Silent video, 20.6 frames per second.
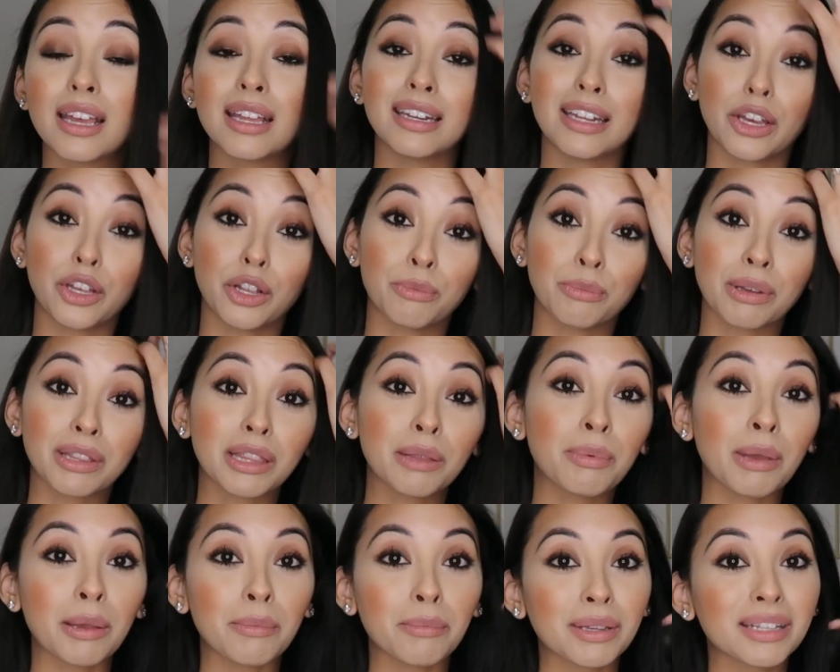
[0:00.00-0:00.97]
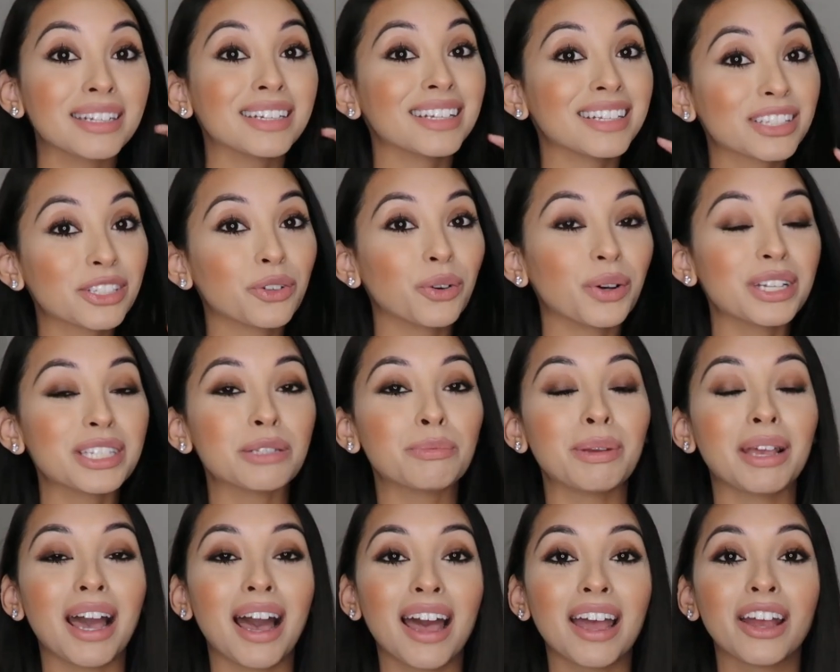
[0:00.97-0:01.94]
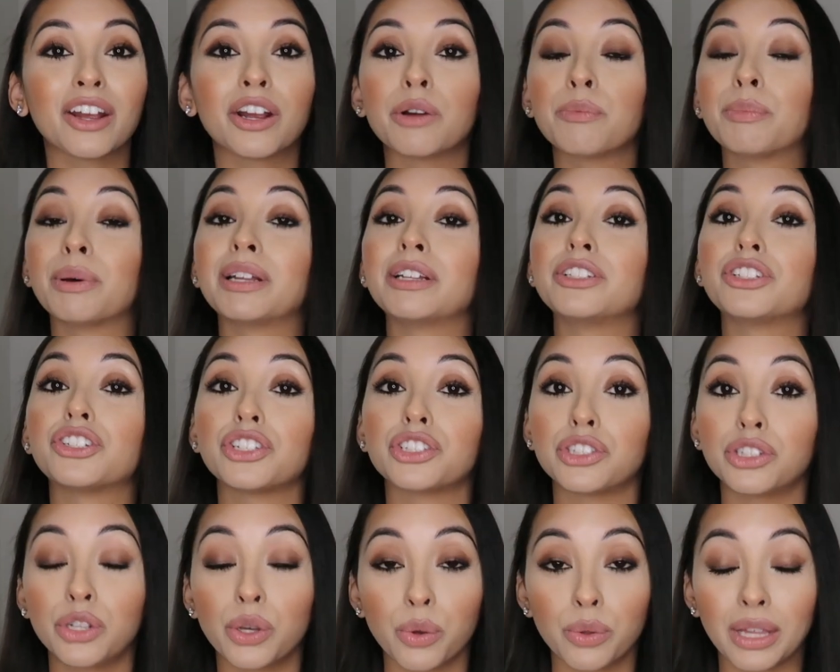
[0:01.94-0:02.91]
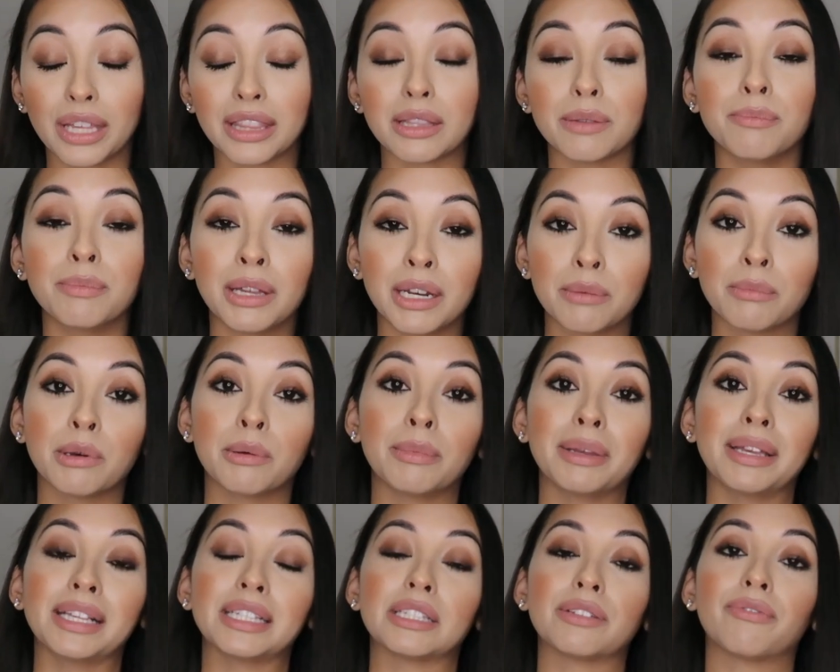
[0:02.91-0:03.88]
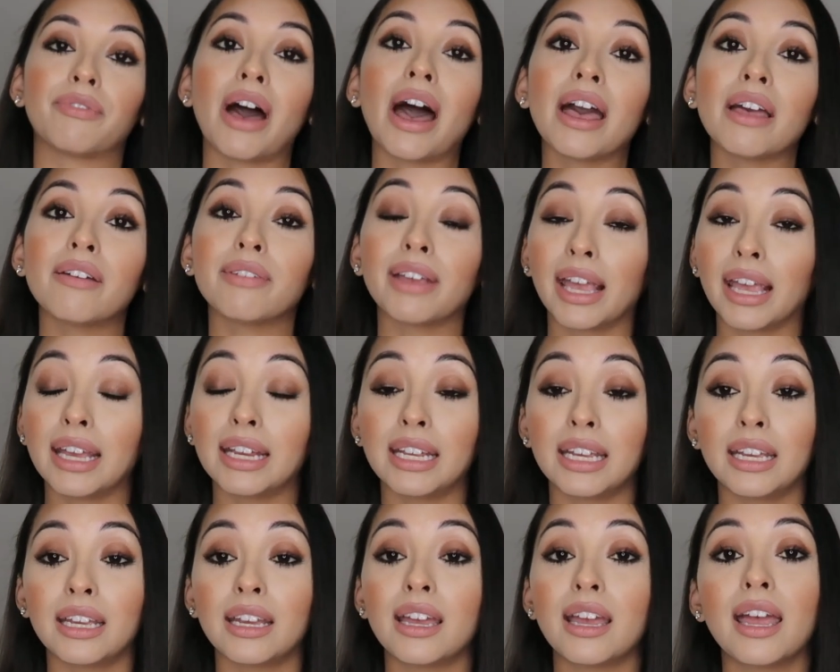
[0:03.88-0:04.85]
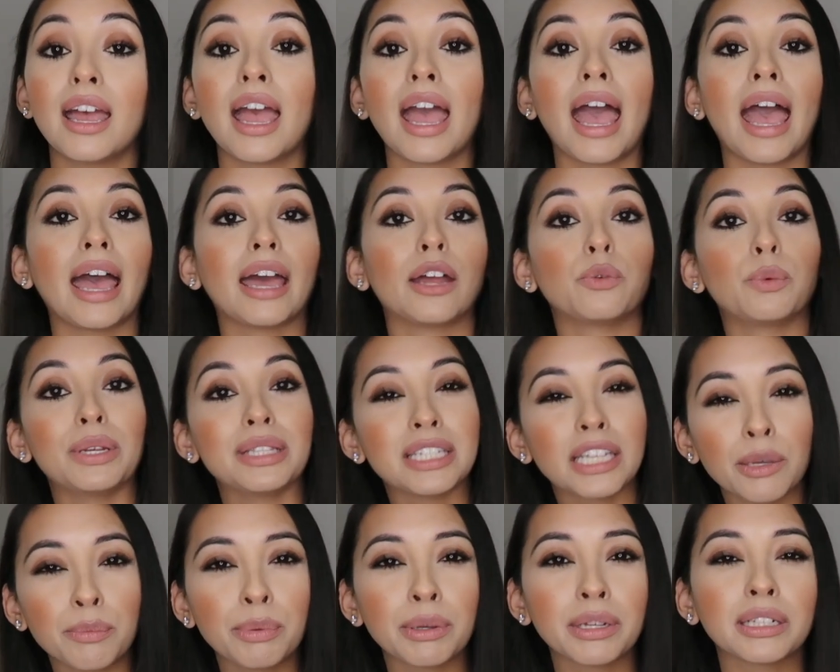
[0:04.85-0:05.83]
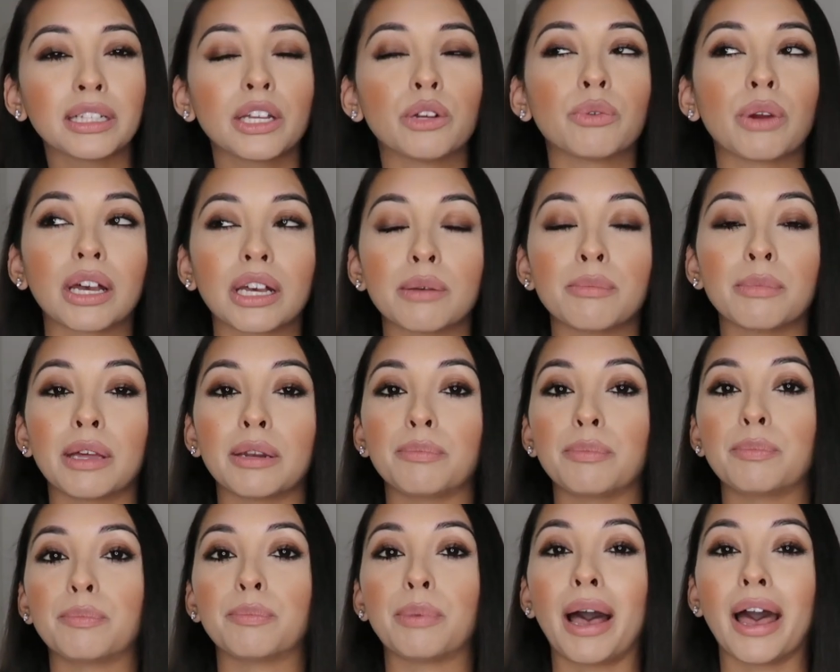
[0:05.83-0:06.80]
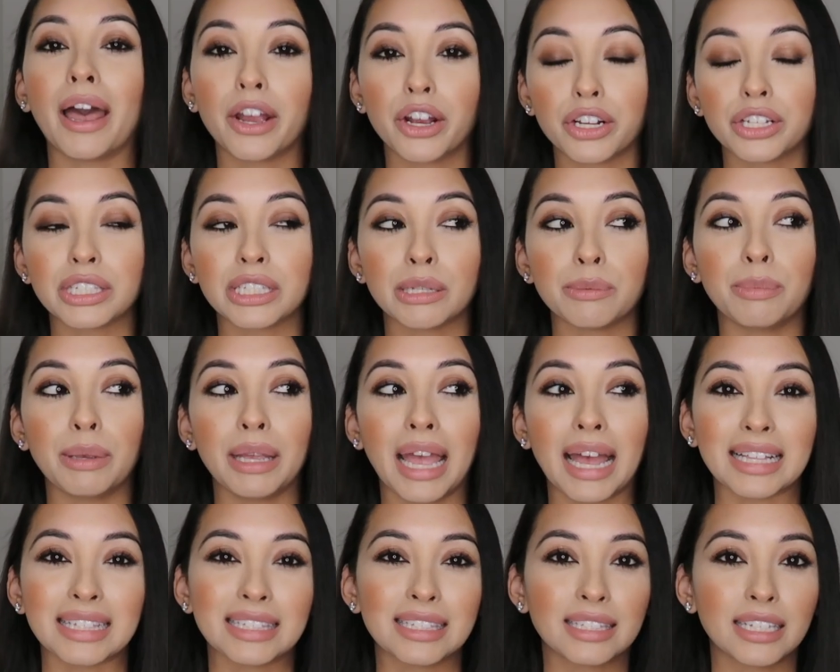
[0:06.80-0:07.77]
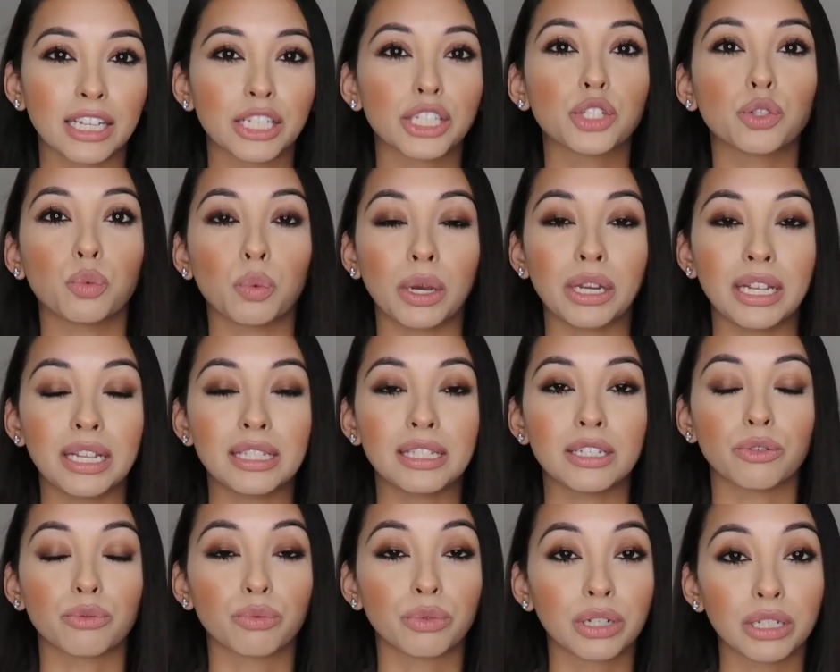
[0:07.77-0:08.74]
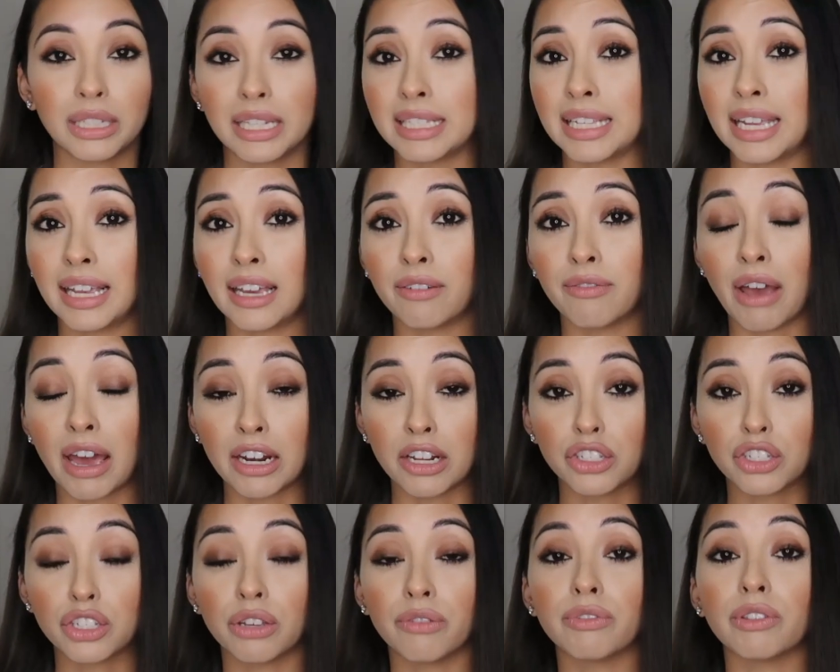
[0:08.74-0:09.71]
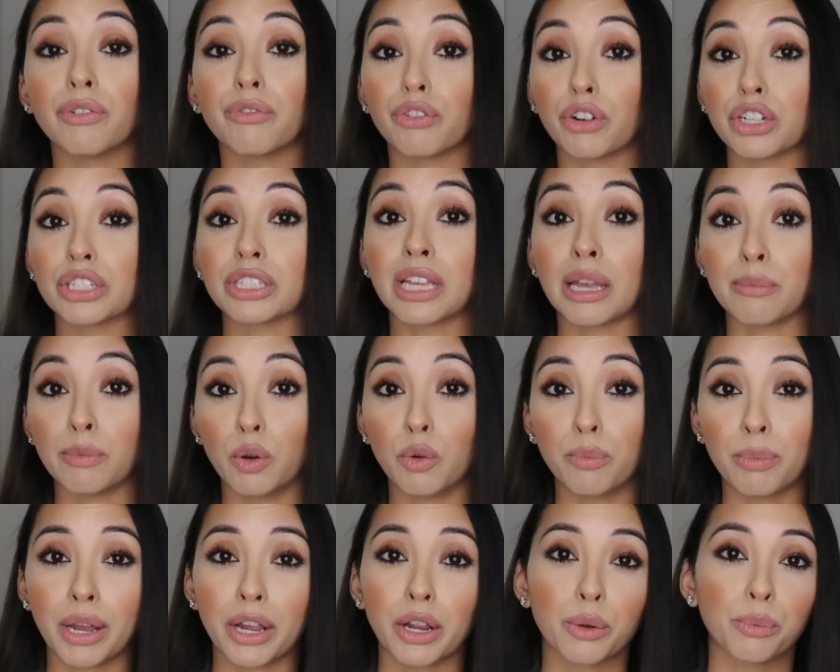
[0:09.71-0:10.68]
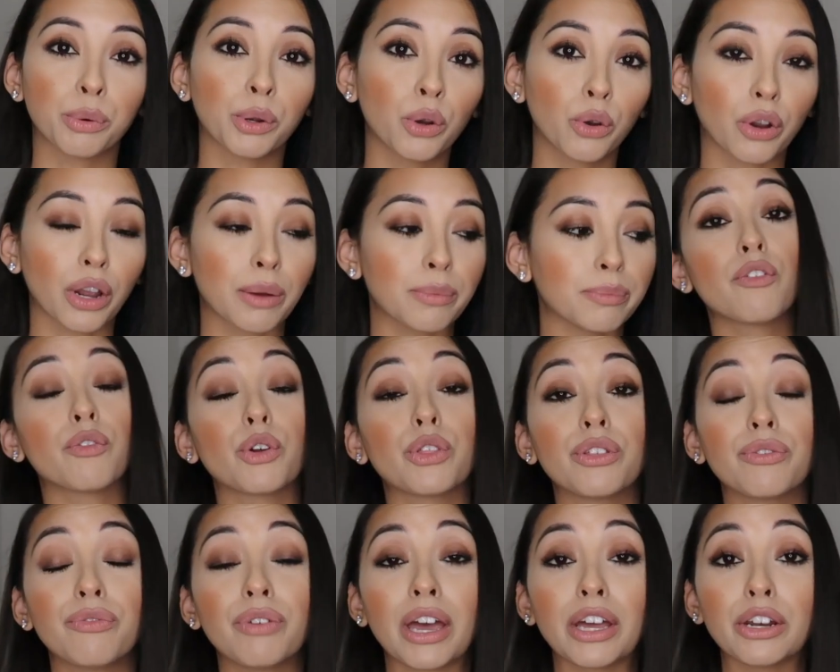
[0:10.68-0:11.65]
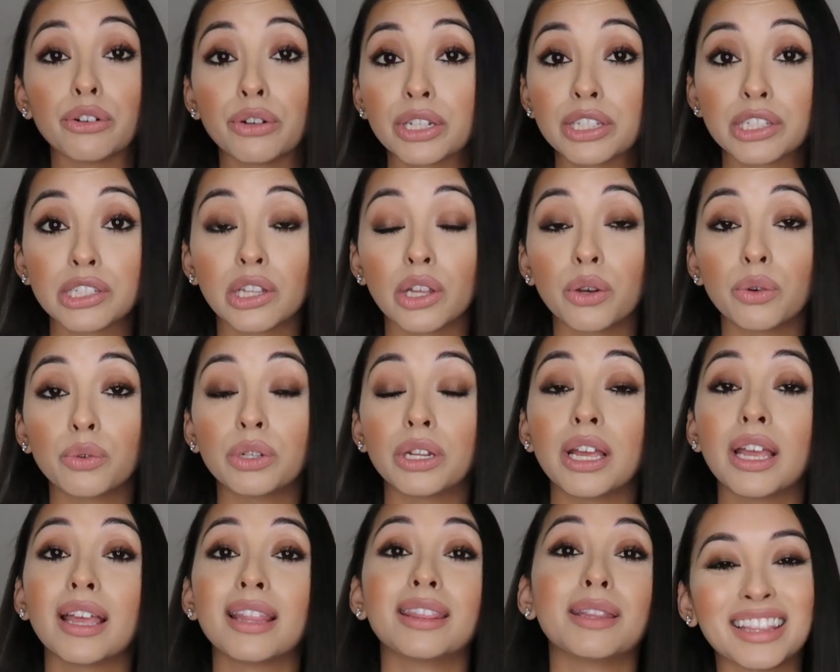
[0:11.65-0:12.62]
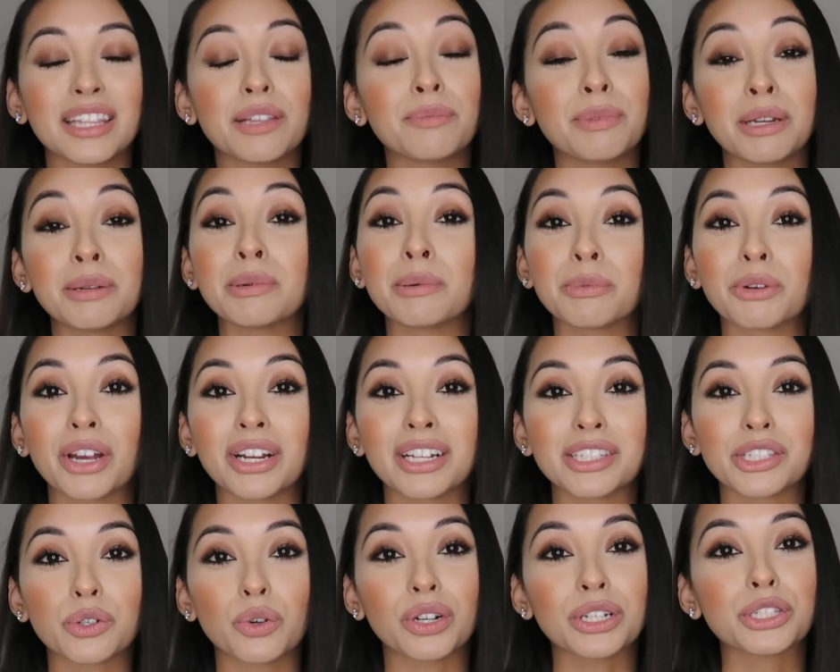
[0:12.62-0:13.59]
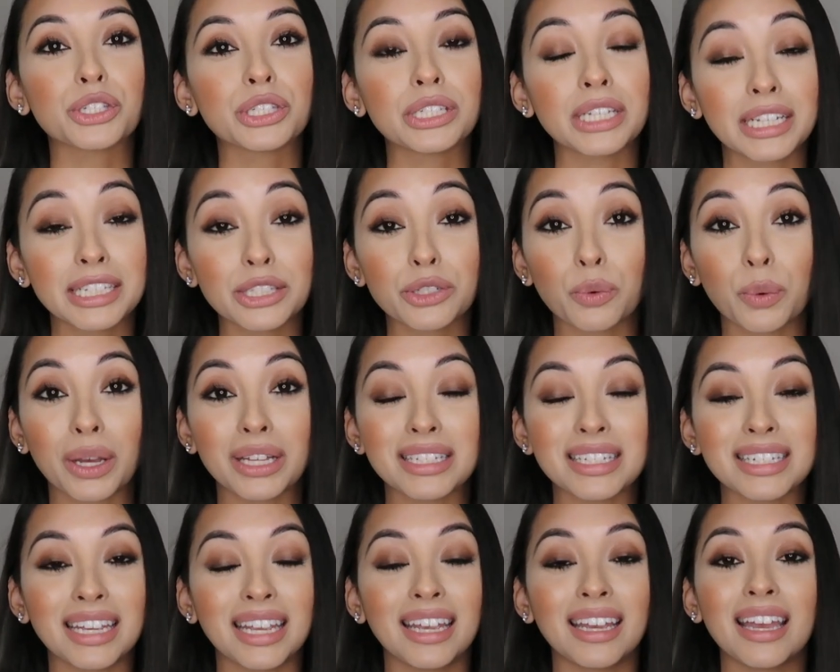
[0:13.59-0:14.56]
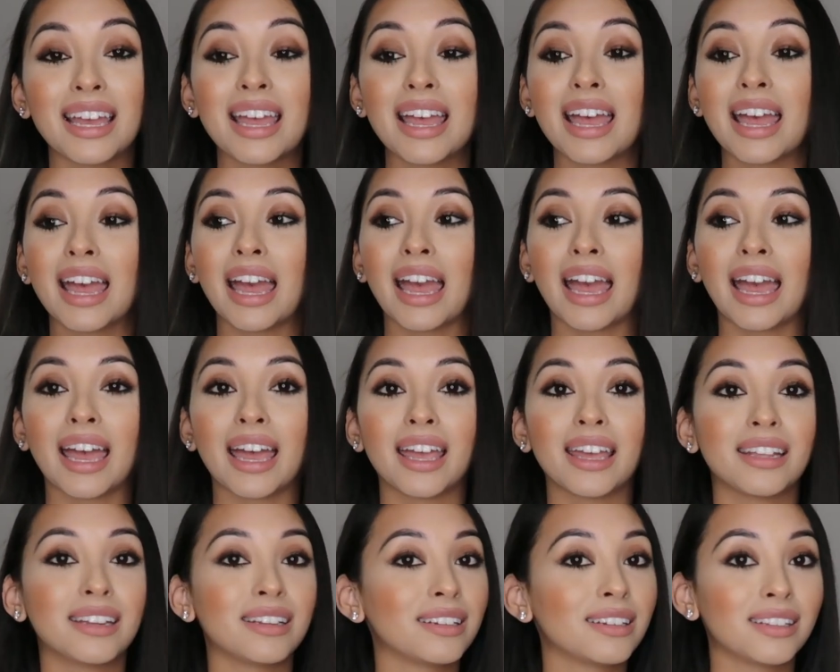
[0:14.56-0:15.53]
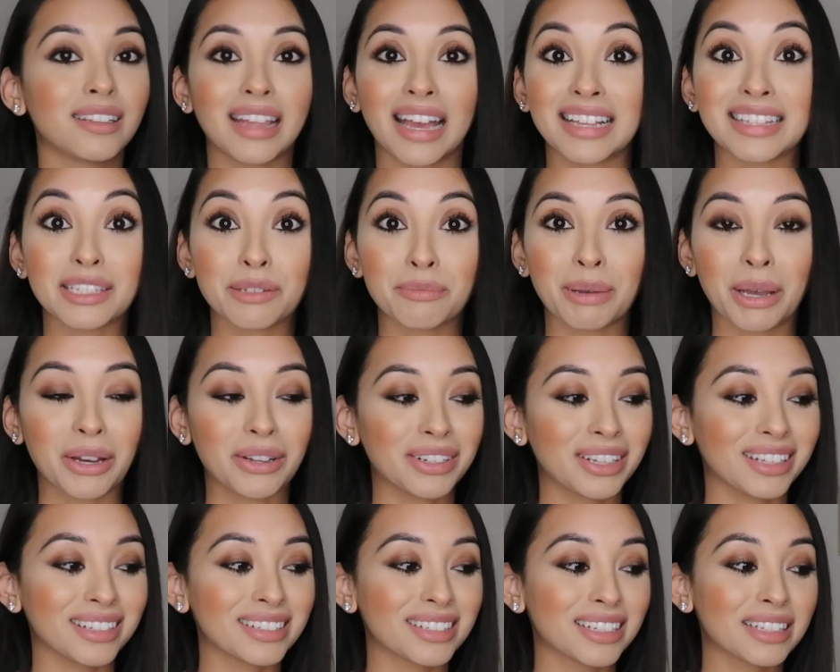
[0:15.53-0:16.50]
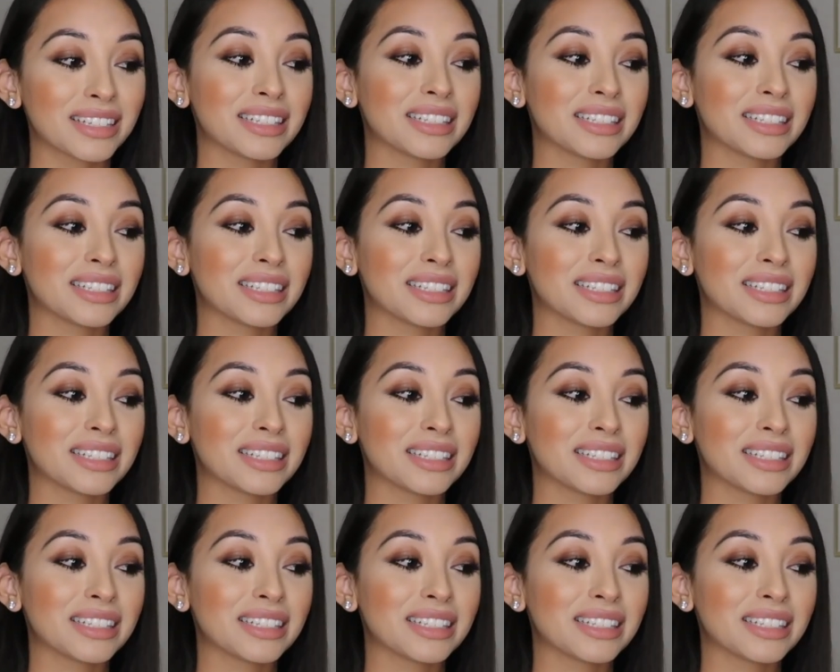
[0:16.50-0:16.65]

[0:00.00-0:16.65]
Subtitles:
Now, your monthly payment is going to be higher, but just know that the minimum is 580, and we typically recommend buyers to be at 620 to really take advantage of the first time home buyer program. For the veterans loan, the minimum credit score is 620, and that's about it.